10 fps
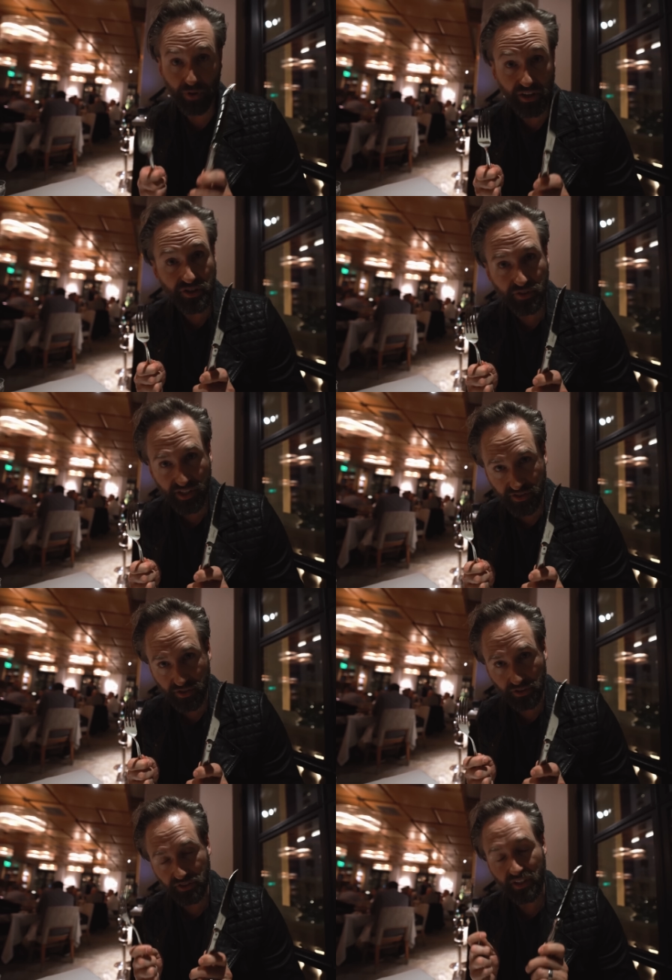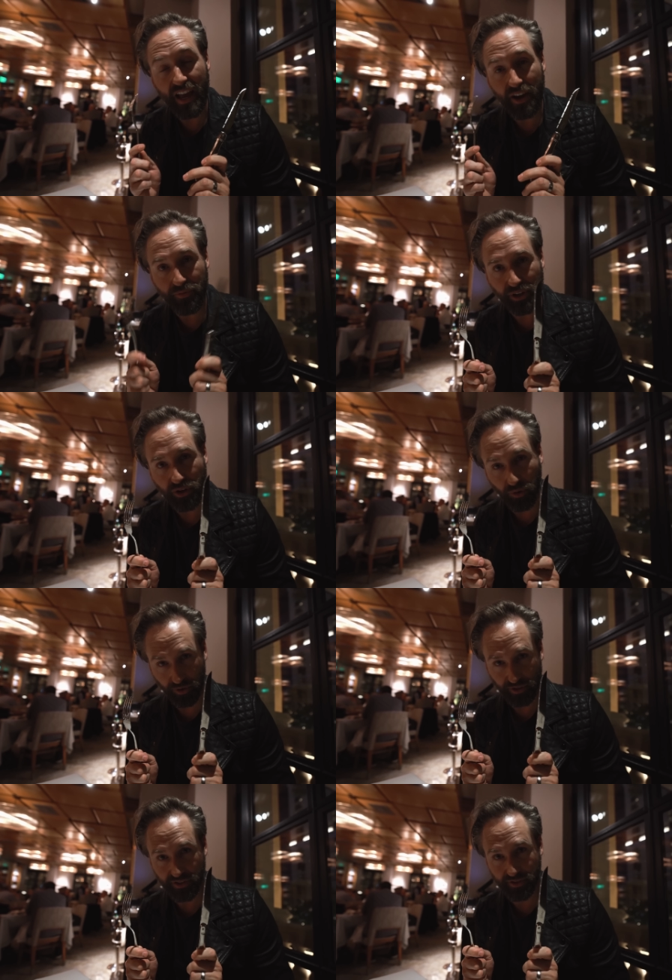fresh utensils every
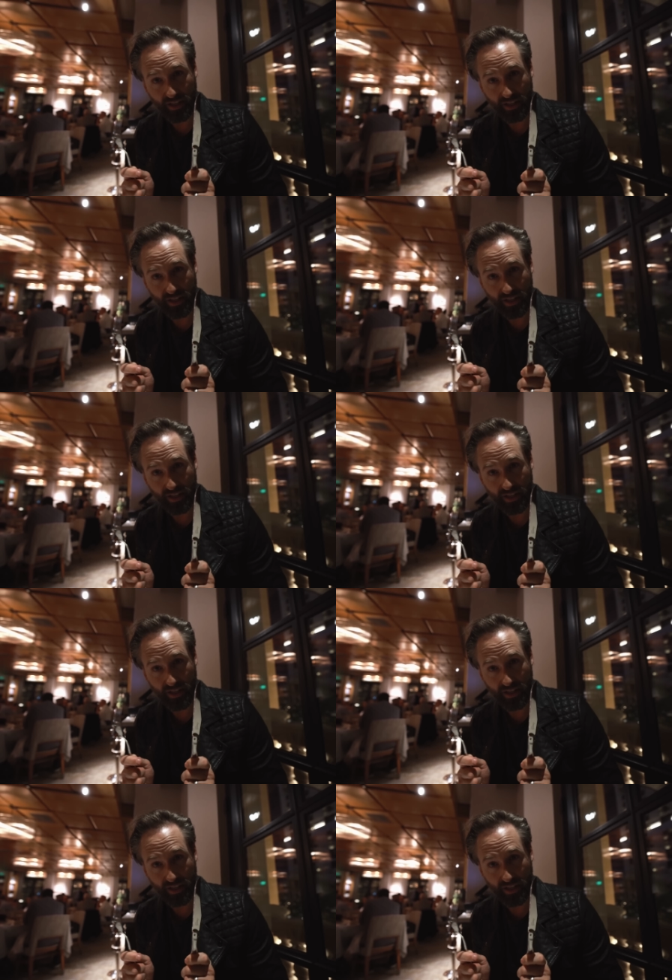course.